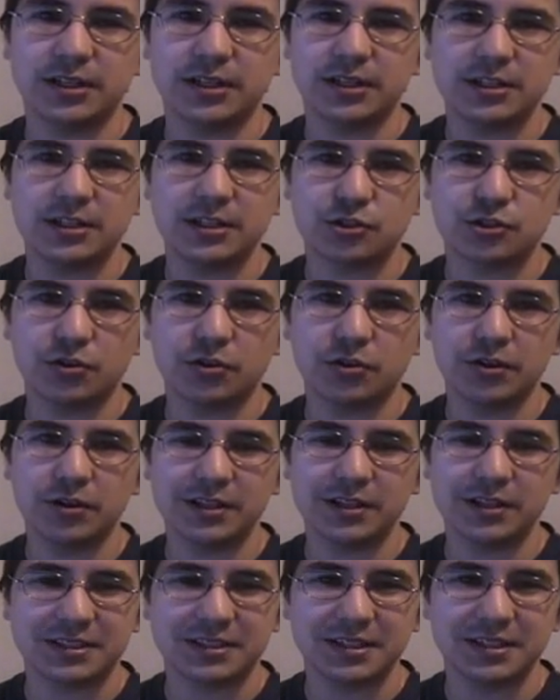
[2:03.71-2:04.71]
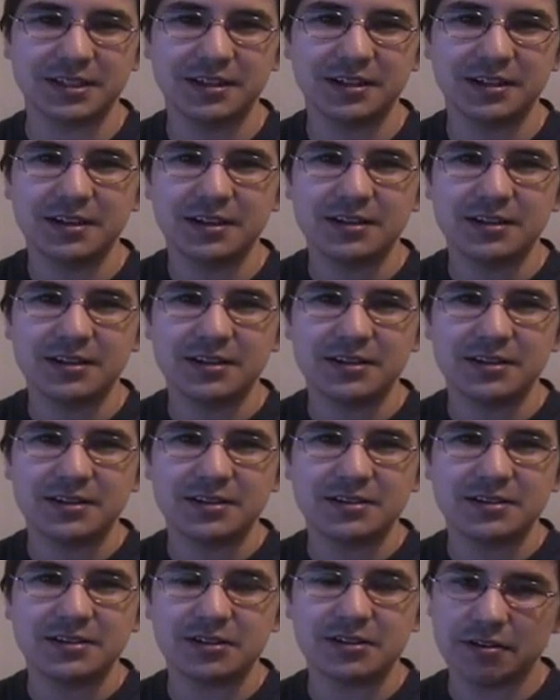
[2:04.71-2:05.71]
enjoyed it.
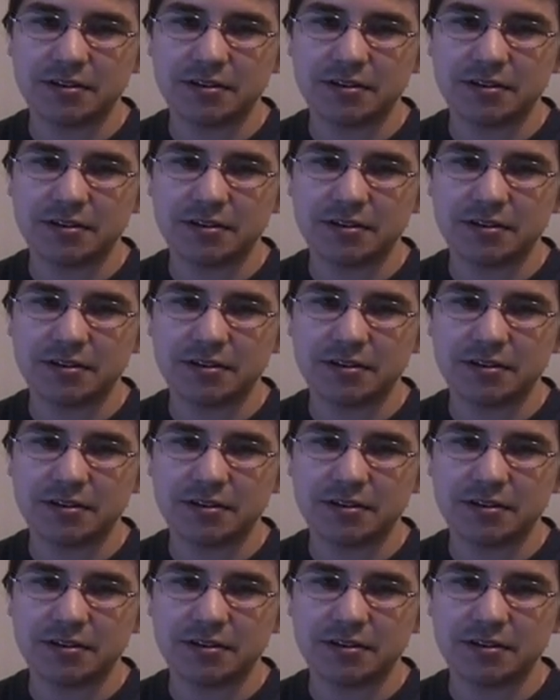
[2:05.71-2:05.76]
So